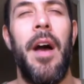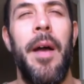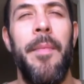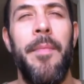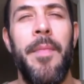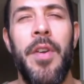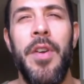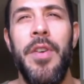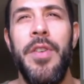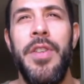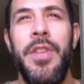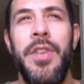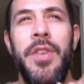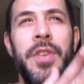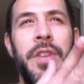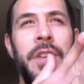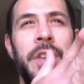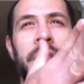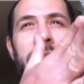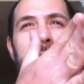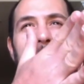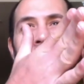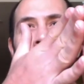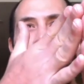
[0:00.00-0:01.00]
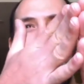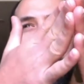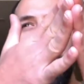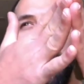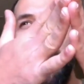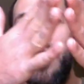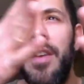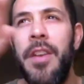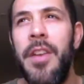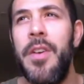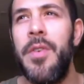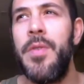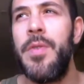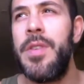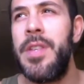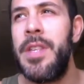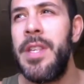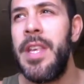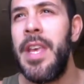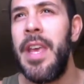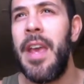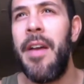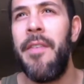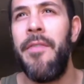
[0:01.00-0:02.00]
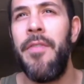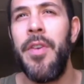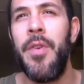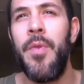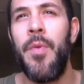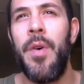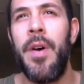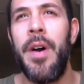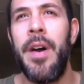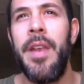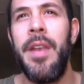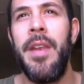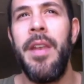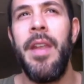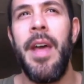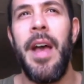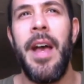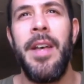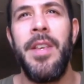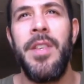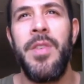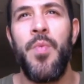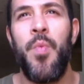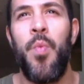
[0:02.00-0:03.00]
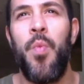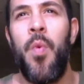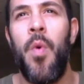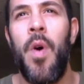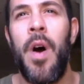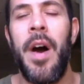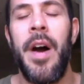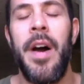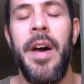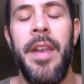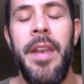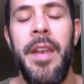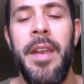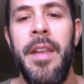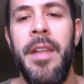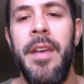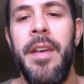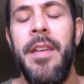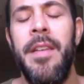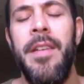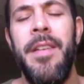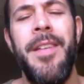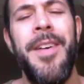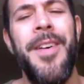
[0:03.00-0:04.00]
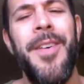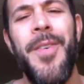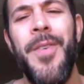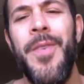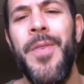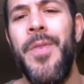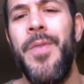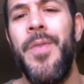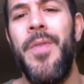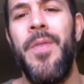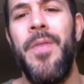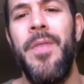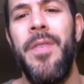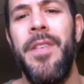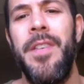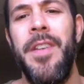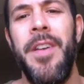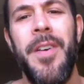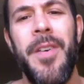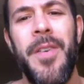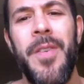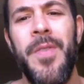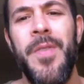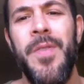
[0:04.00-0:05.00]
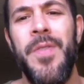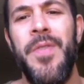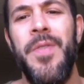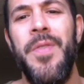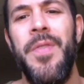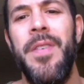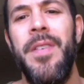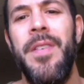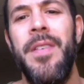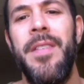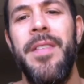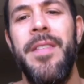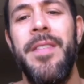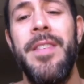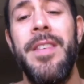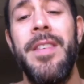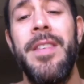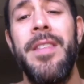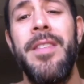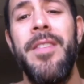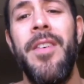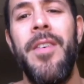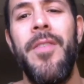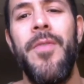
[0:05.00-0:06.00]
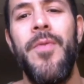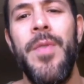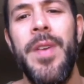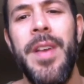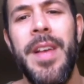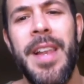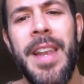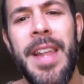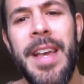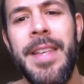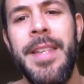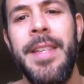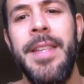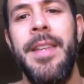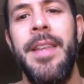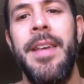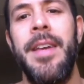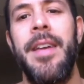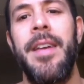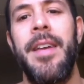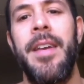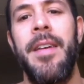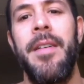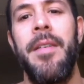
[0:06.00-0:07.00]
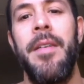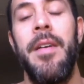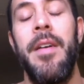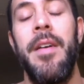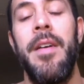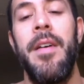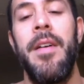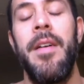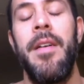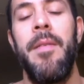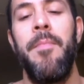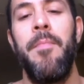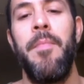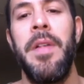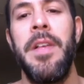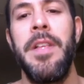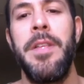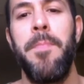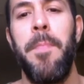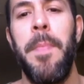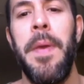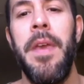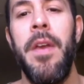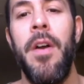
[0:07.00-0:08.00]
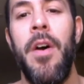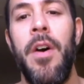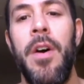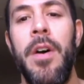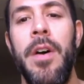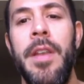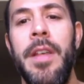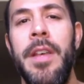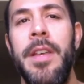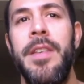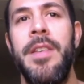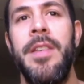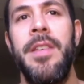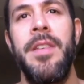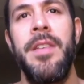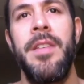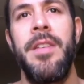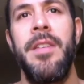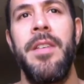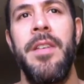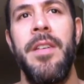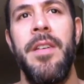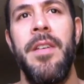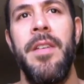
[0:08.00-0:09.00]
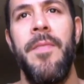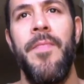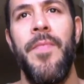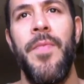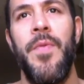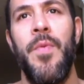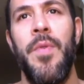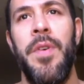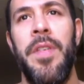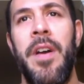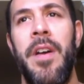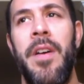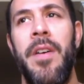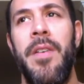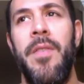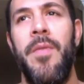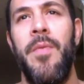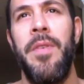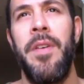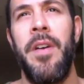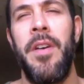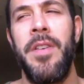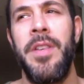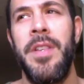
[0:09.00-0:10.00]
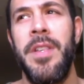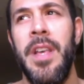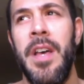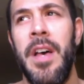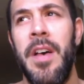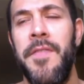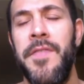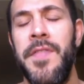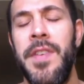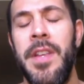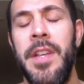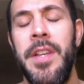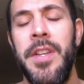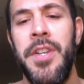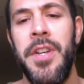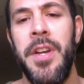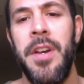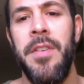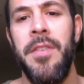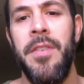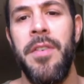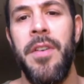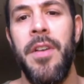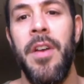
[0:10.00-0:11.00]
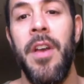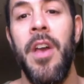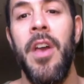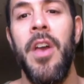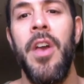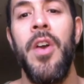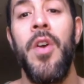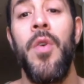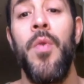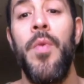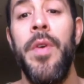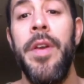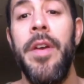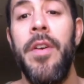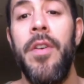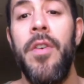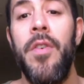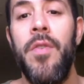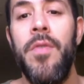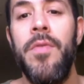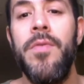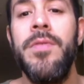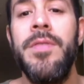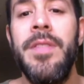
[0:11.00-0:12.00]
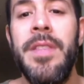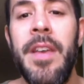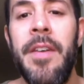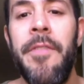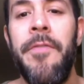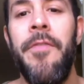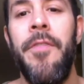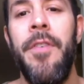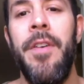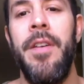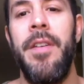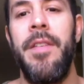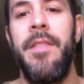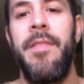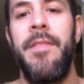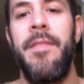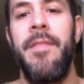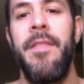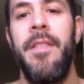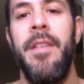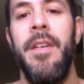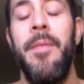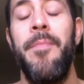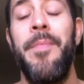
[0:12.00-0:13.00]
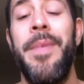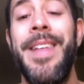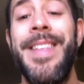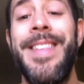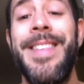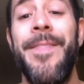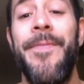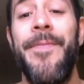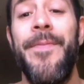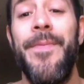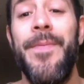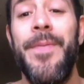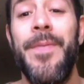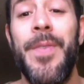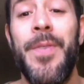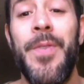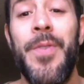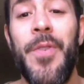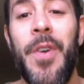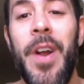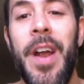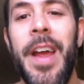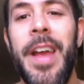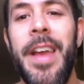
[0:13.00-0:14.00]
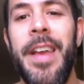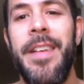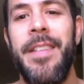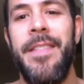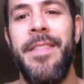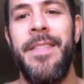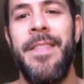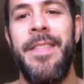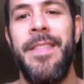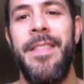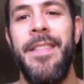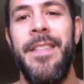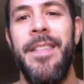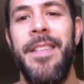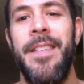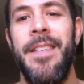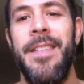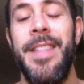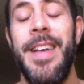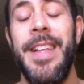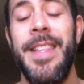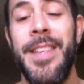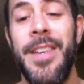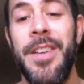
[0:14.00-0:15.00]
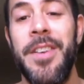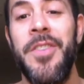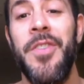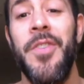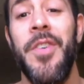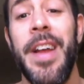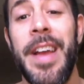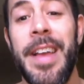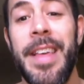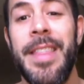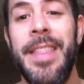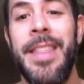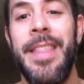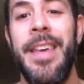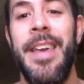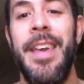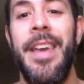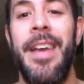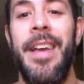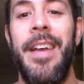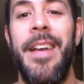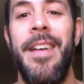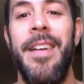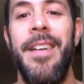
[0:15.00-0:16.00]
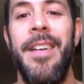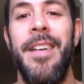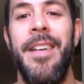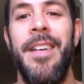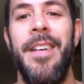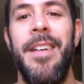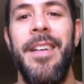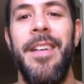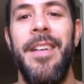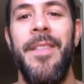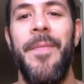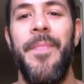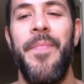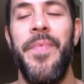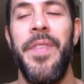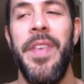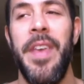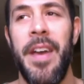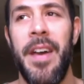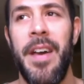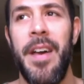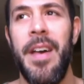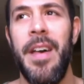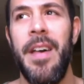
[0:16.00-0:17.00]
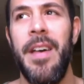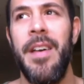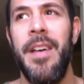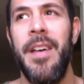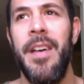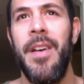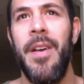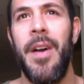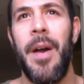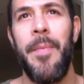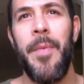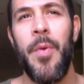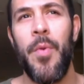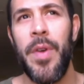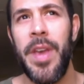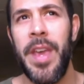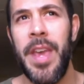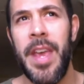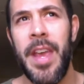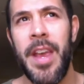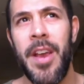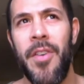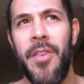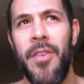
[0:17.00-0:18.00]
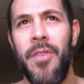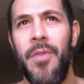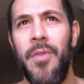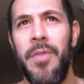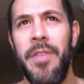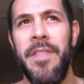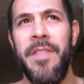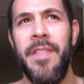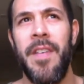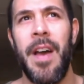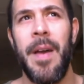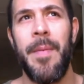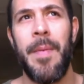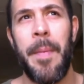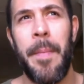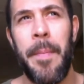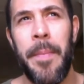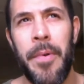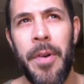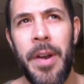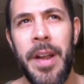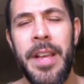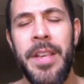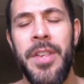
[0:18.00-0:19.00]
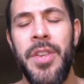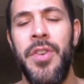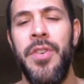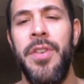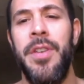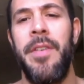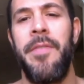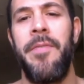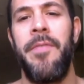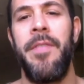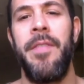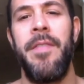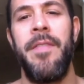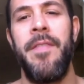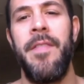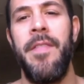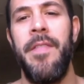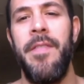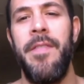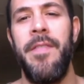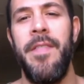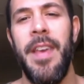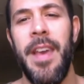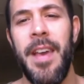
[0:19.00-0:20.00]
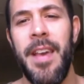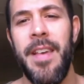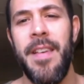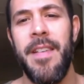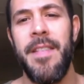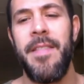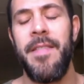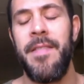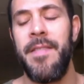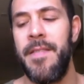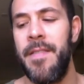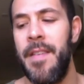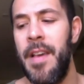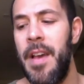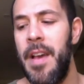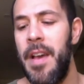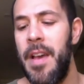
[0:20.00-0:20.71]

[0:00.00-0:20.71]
I'm going to just, see everyone as one. No, that's not realistic. Let's be honest with ourselves and each other. We are all different, but it's great. That's a great thing. Yeah? I mean, we hear it all the time, embrace your differences. Yes.